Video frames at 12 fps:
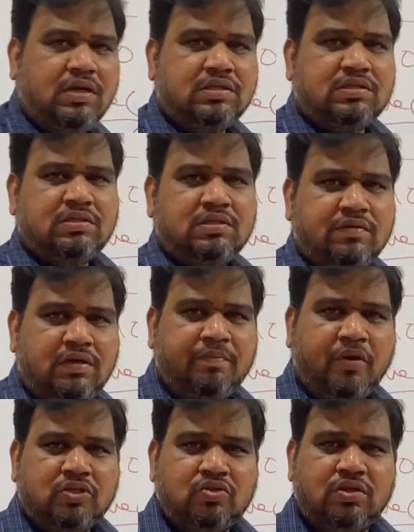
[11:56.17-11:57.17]
does in
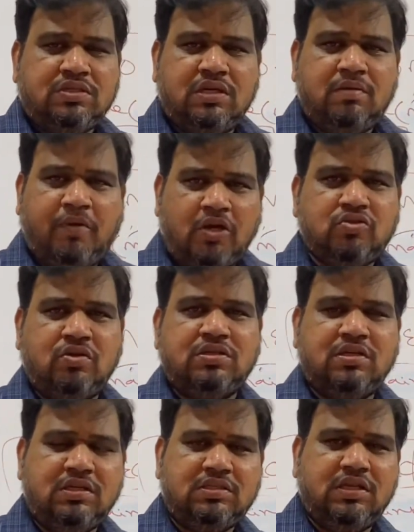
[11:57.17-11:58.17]
parturition?
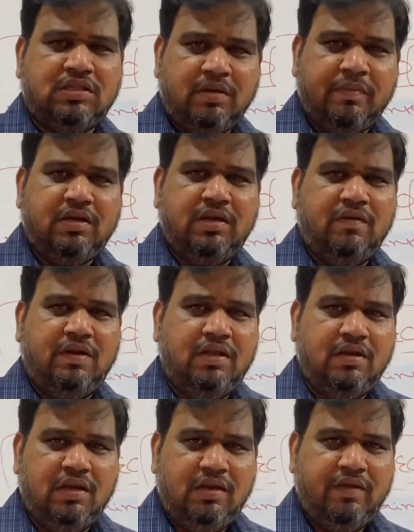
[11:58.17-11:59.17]
Parturition is nothing but
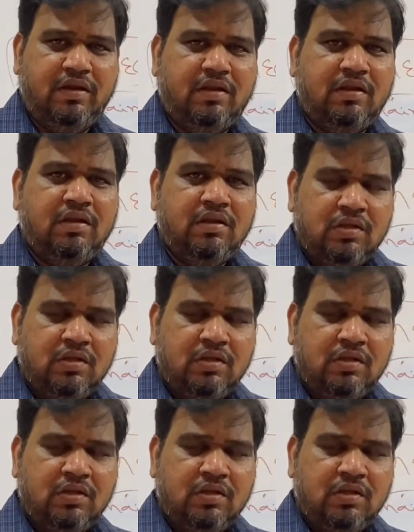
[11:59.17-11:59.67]
delivery.